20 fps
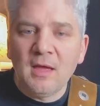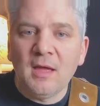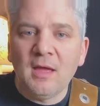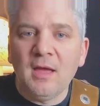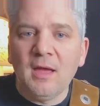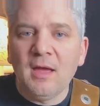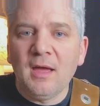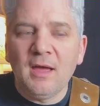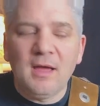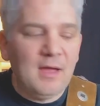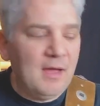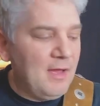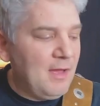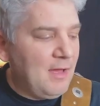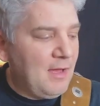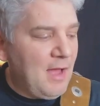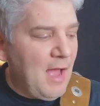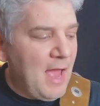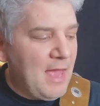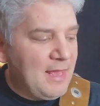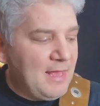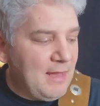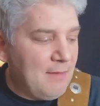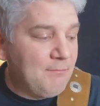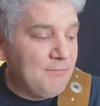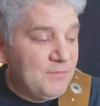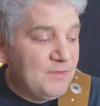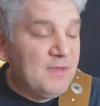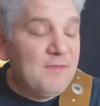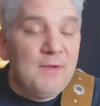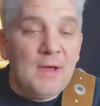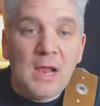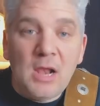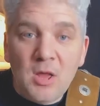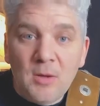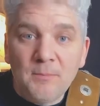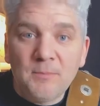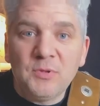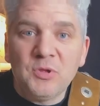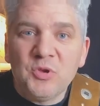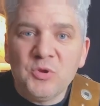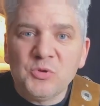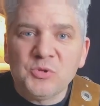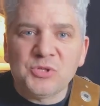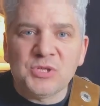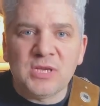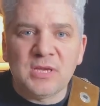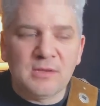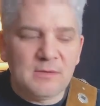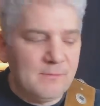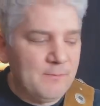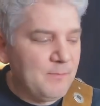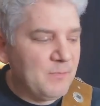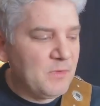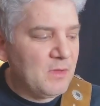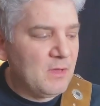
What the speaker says: I can develop using